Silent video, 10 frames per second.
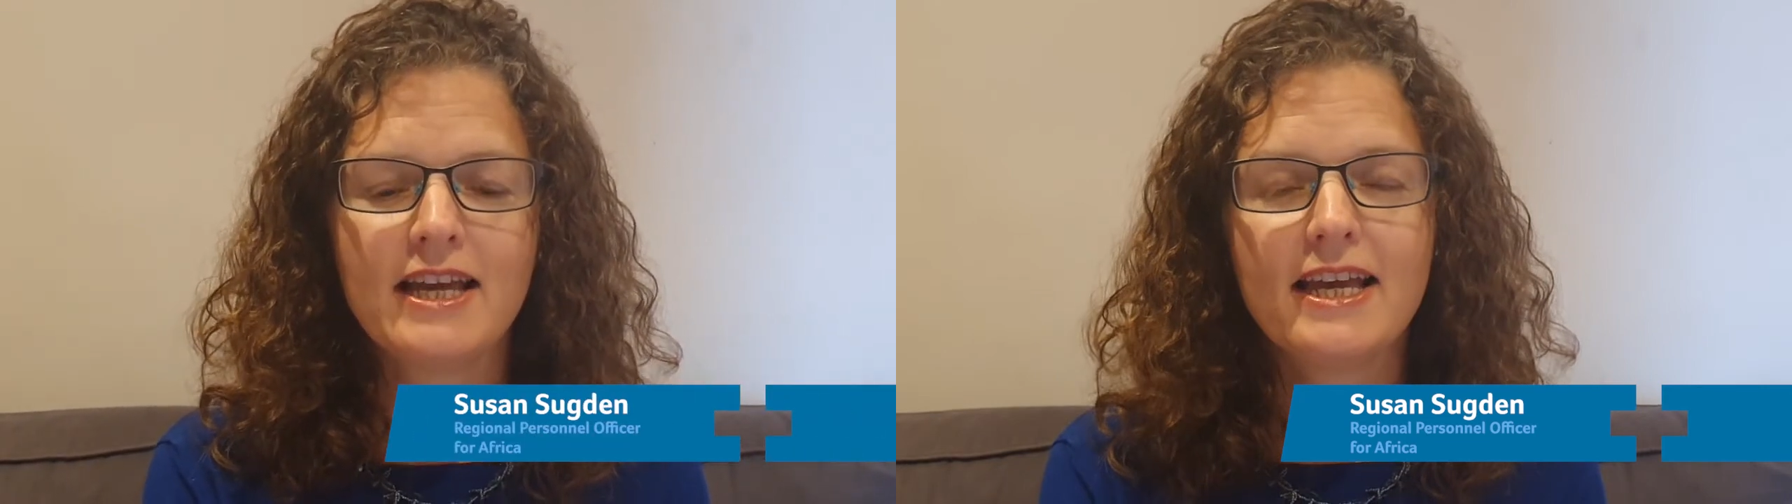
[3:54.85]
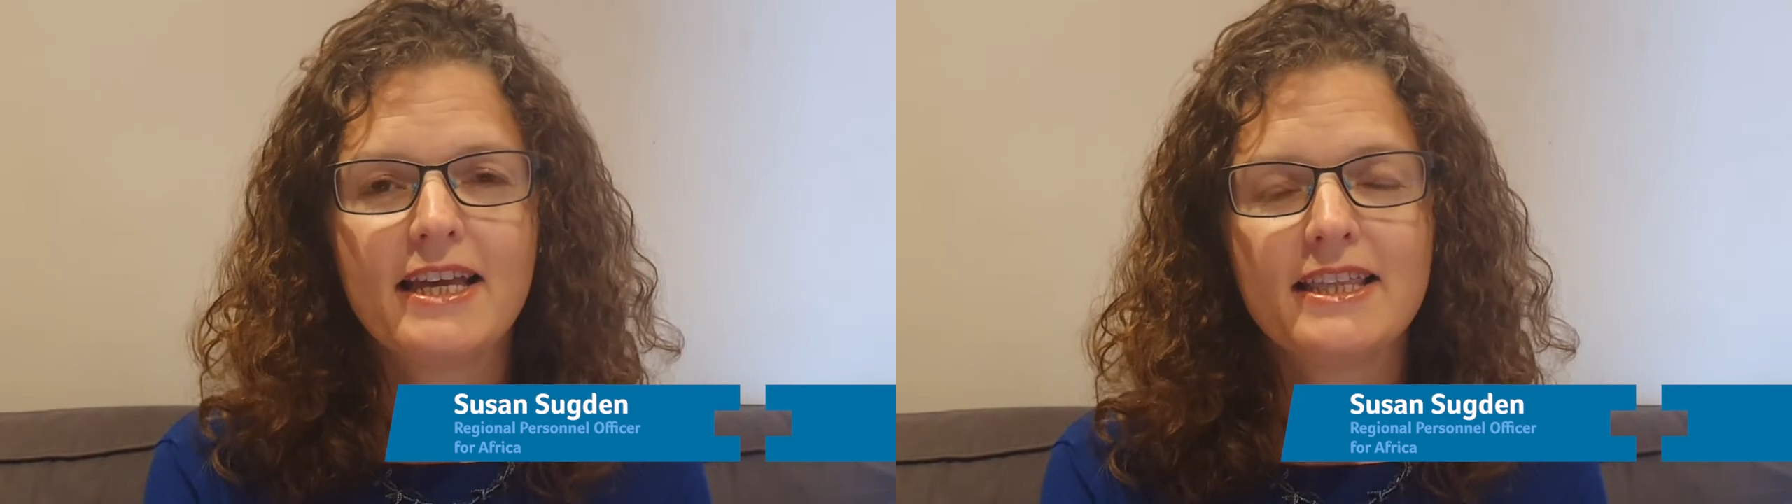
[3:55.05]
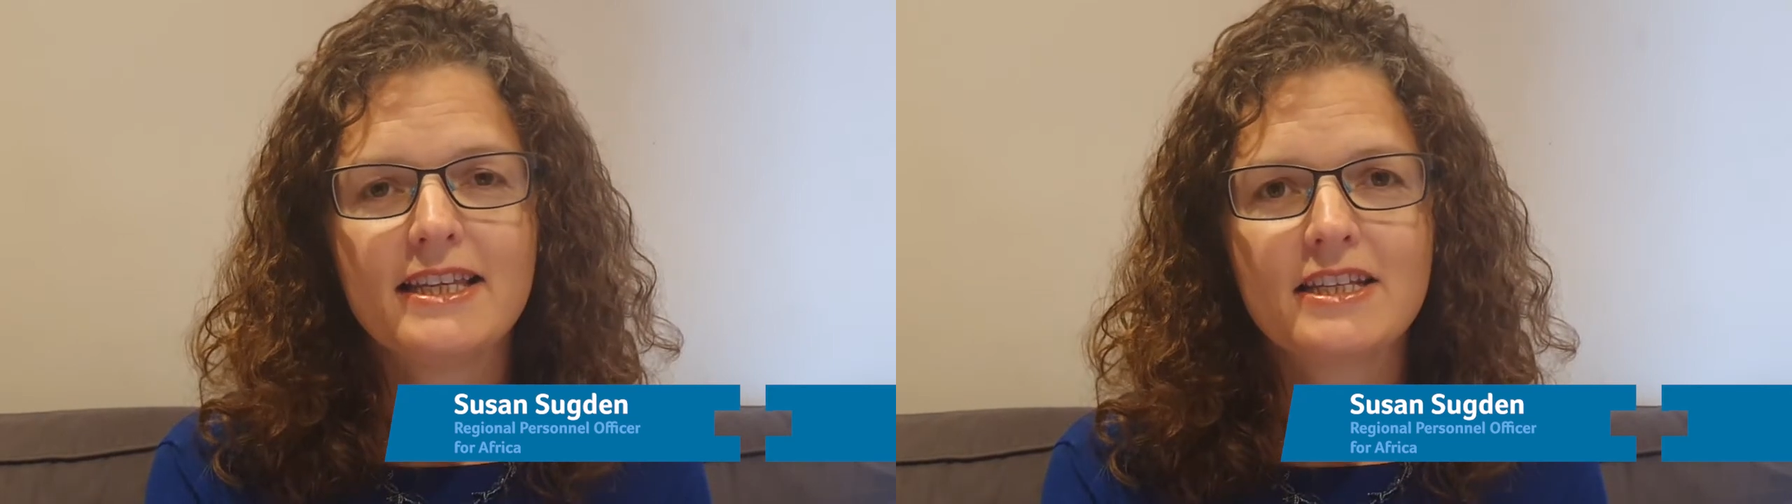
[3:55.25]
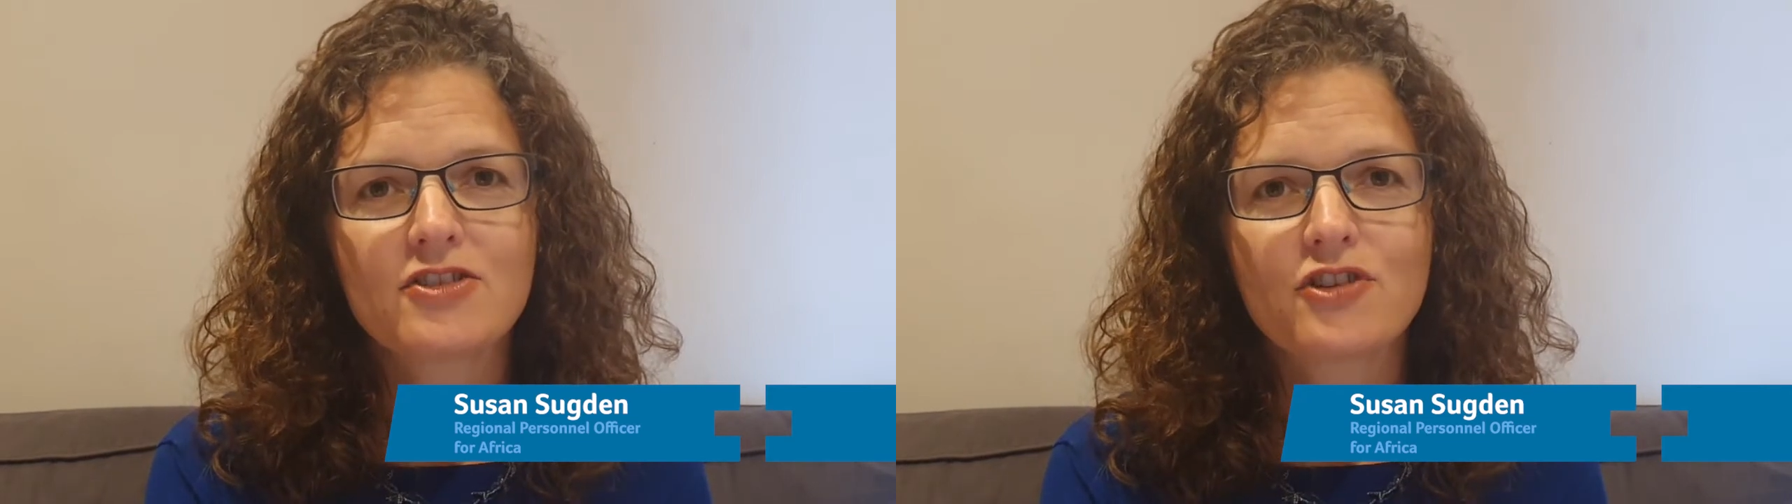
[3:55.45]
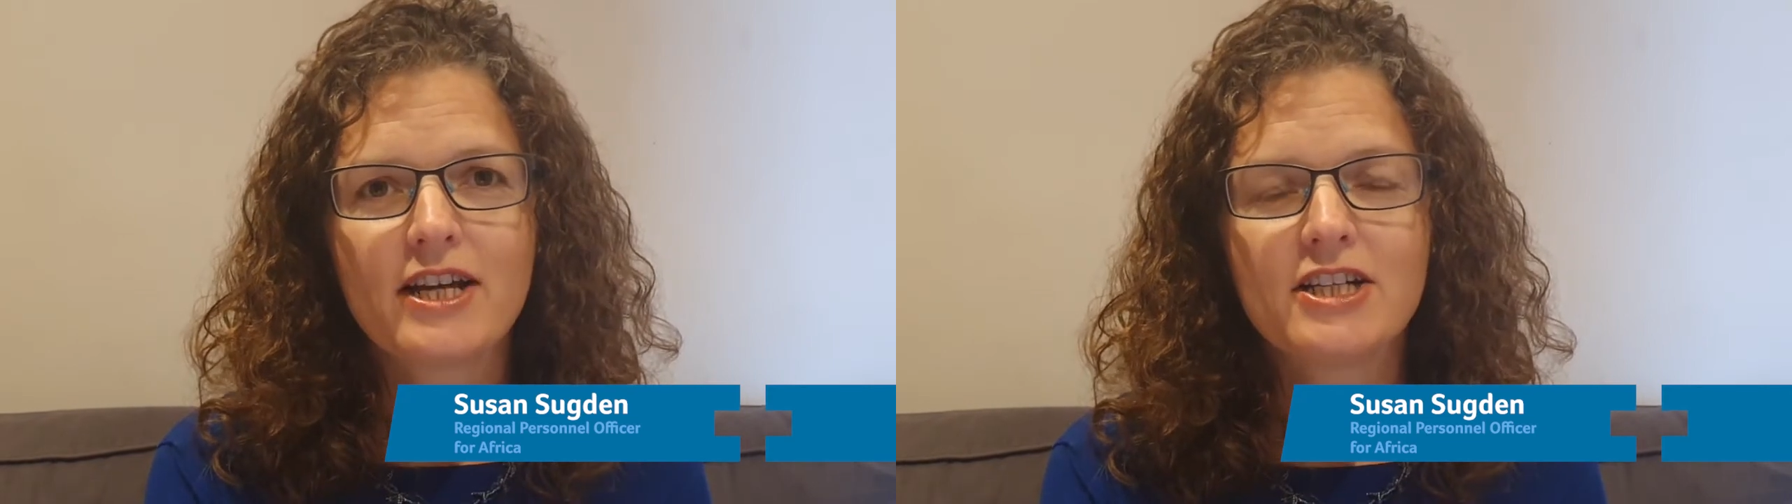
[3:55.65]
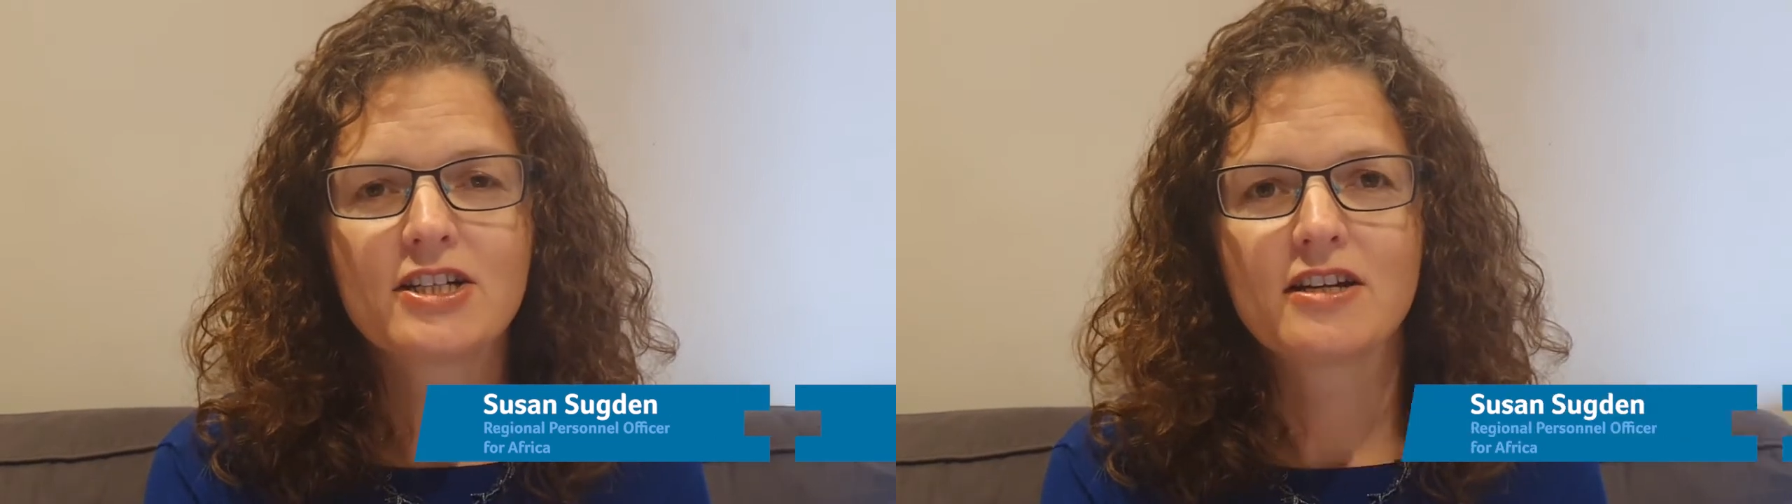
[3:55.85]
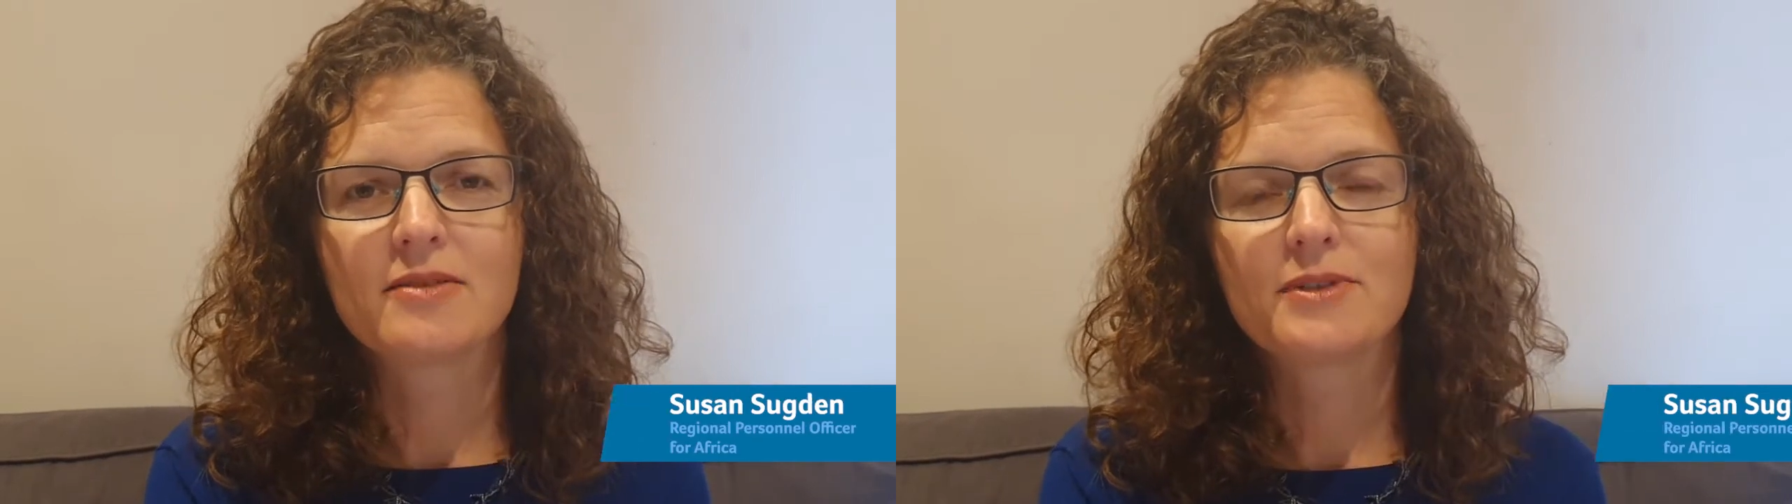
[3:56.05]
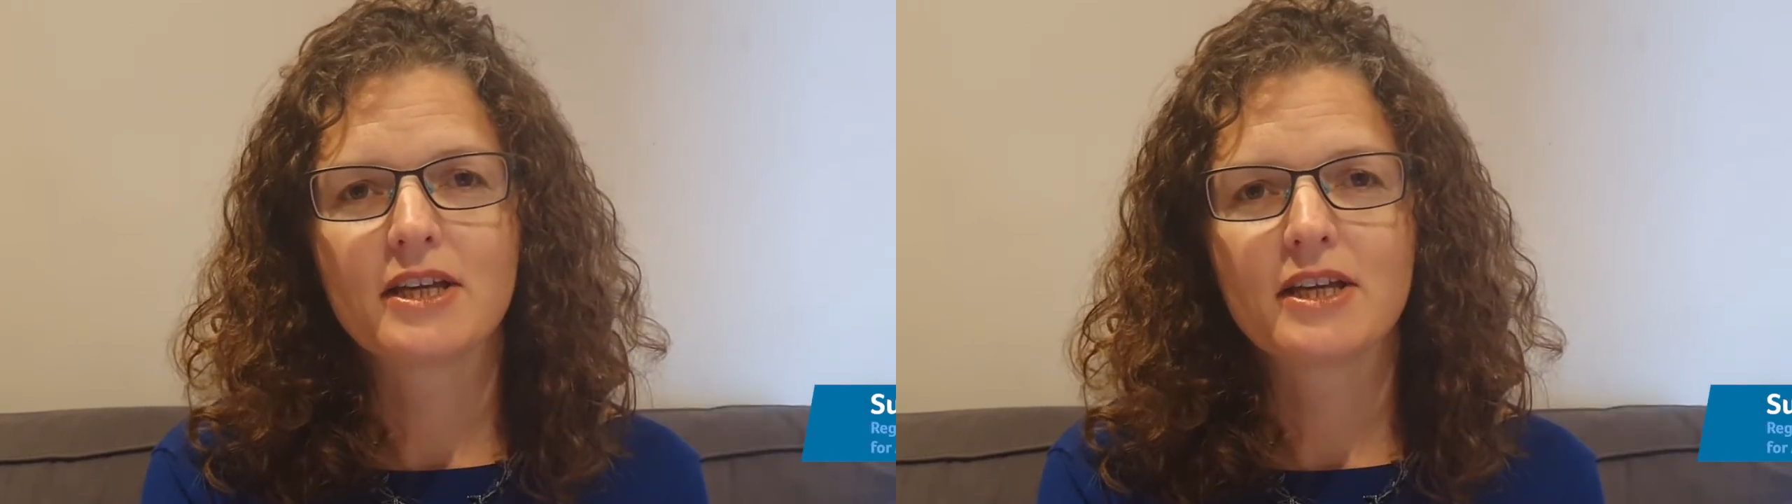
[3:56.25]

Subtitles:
In these strange times,